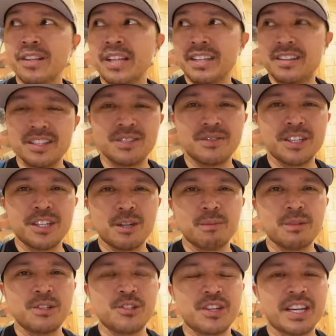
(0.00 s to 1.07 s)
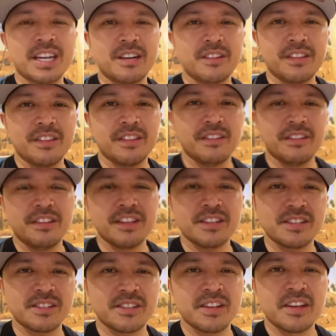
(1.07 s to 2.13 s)
you like this video, please check out
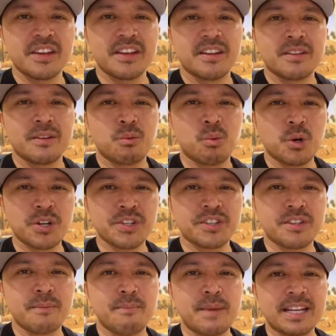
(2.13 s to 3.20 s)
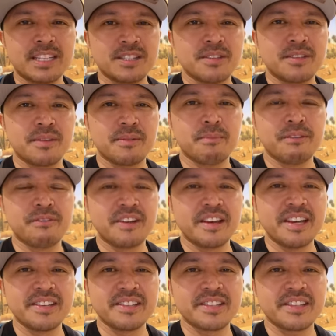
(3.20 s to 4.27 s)
this worst to best
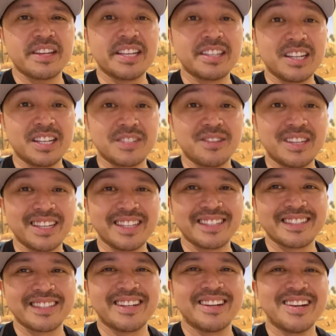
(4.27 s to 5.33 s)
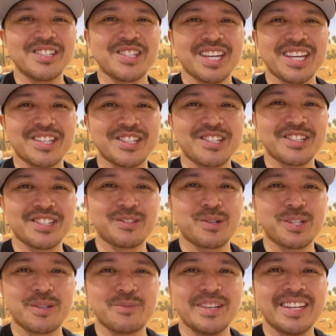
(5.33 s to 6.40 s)
buffets in Las Vegas. All right, Jaycationers and
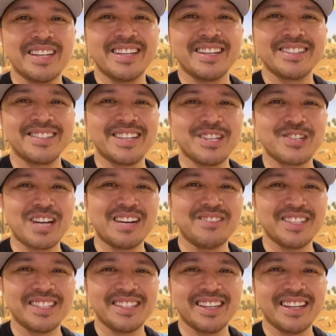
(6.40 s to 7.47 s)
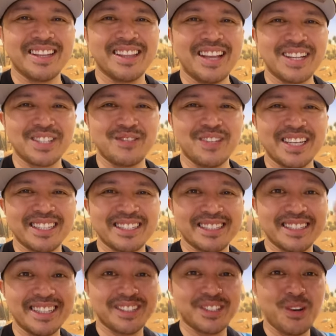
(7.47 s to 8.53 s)
words of me. Stay traveling. Las Vegas.
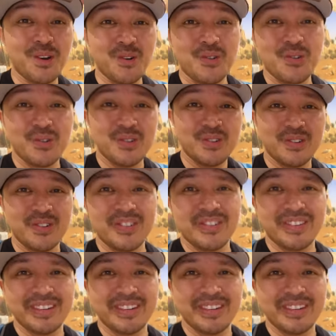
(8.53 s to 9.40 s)
Let's go.